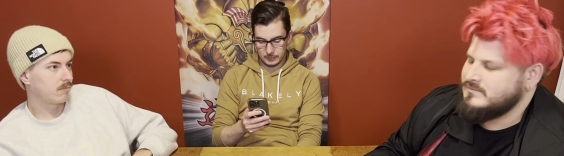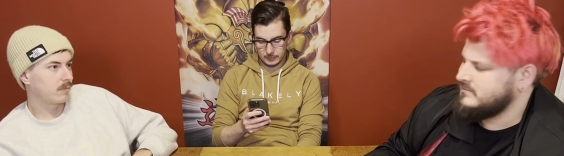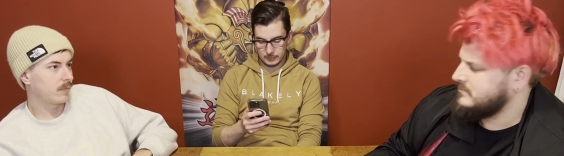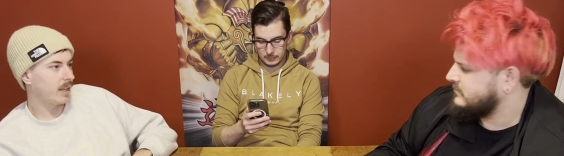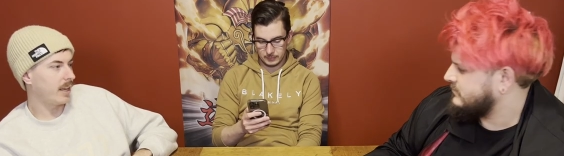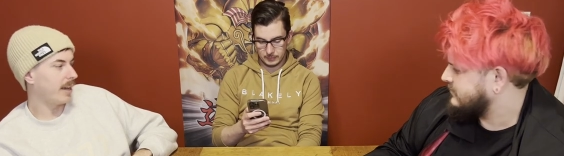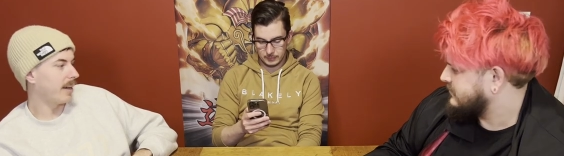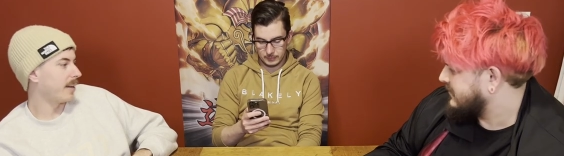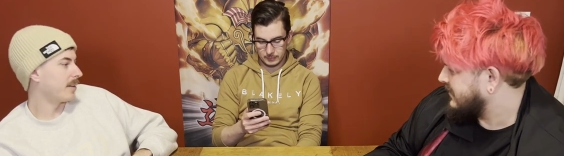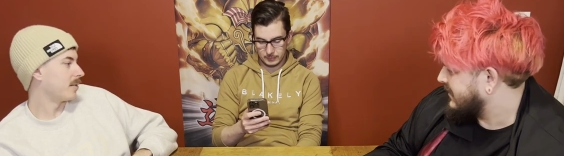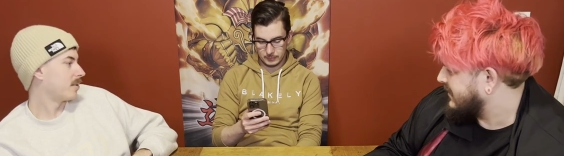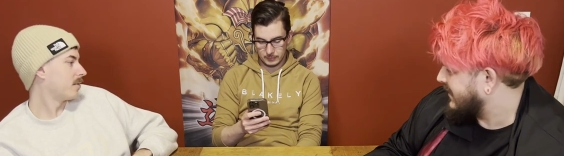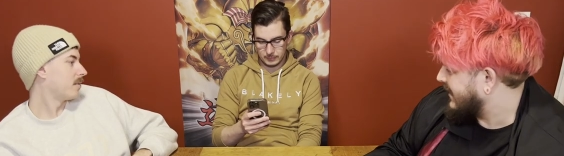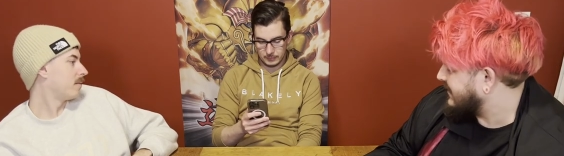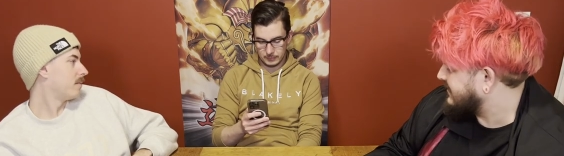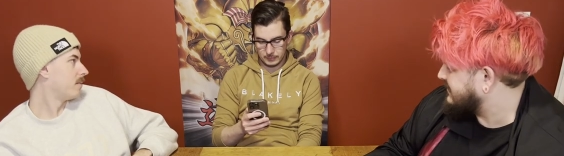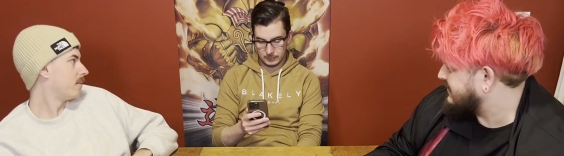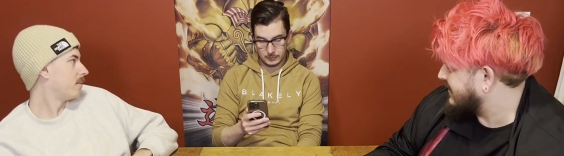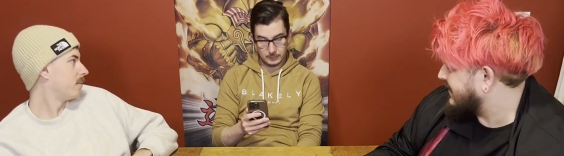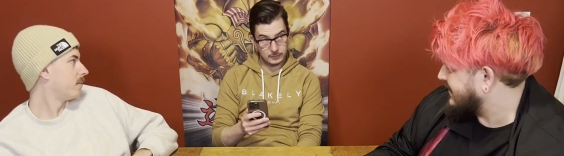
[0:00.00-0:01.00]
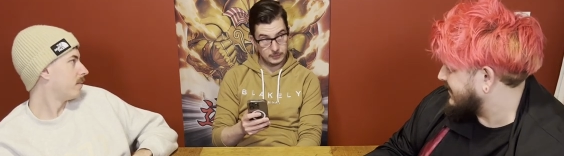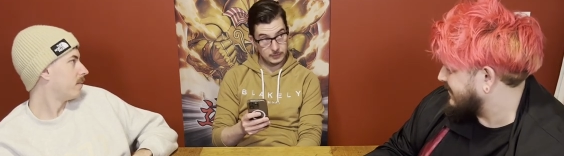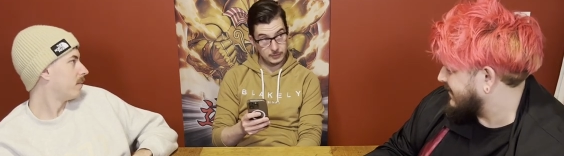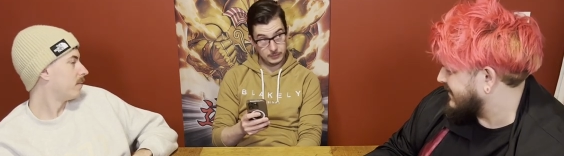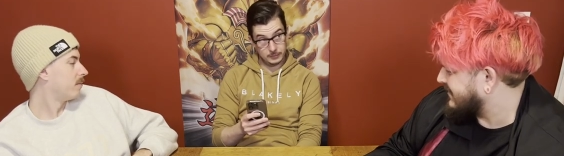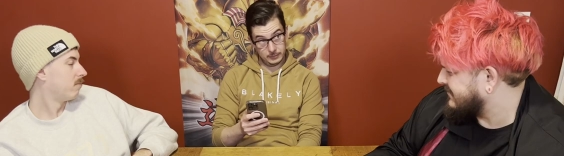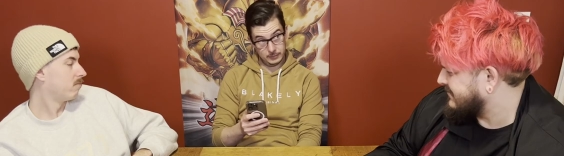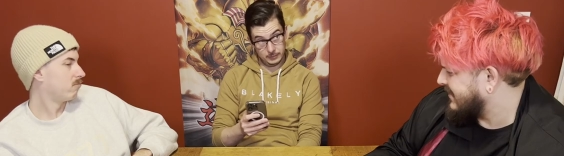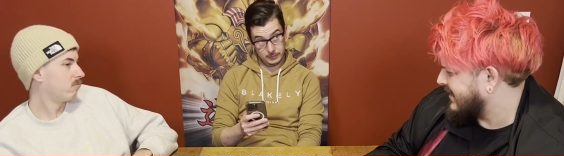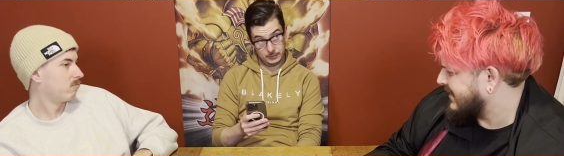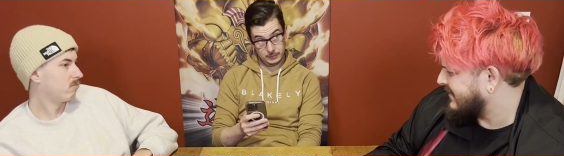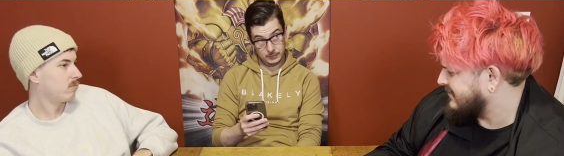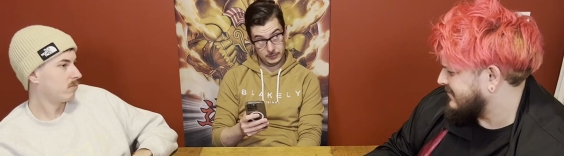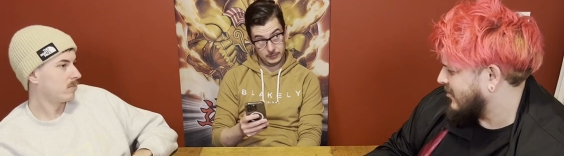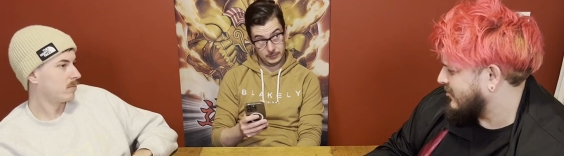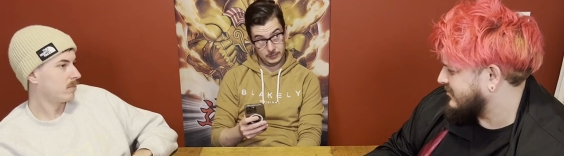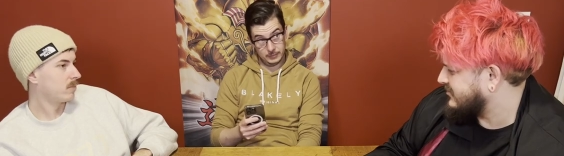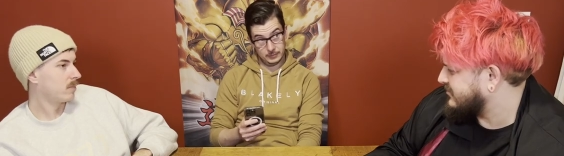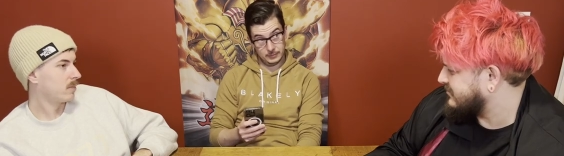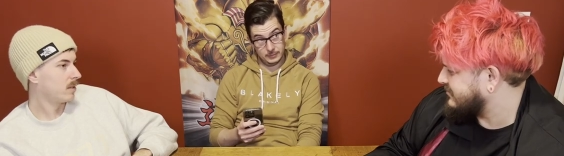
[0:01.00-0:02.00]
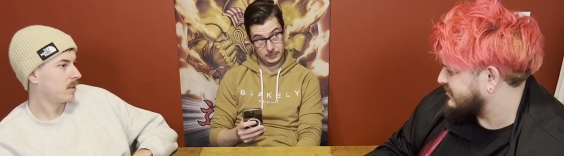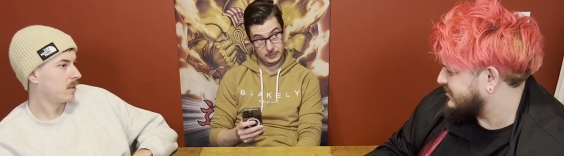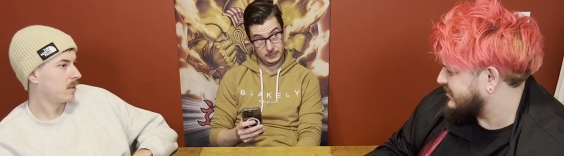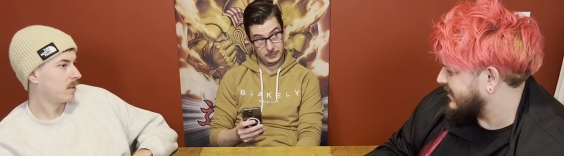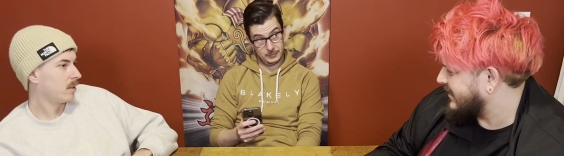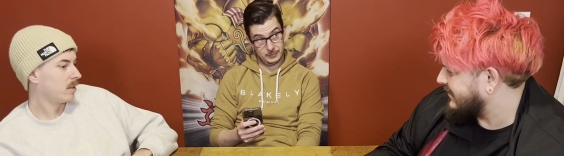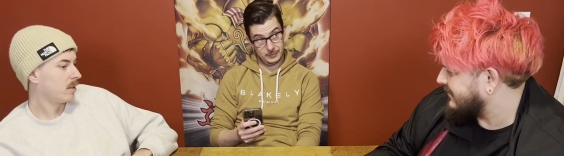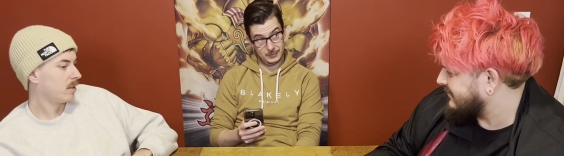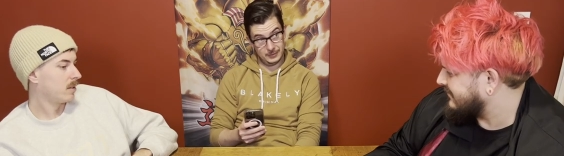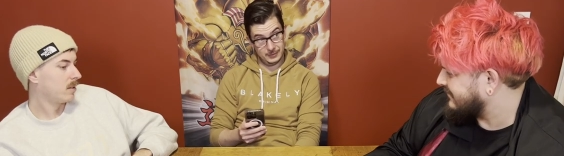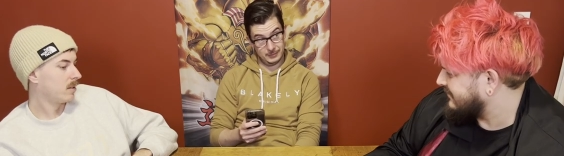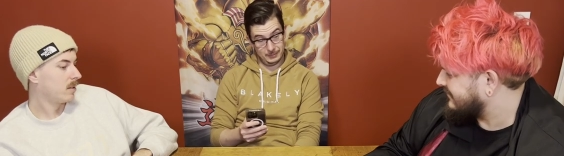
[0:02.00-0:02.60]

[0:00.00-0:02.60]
Speaker 1: Yes. He's it, it, it knows some shit.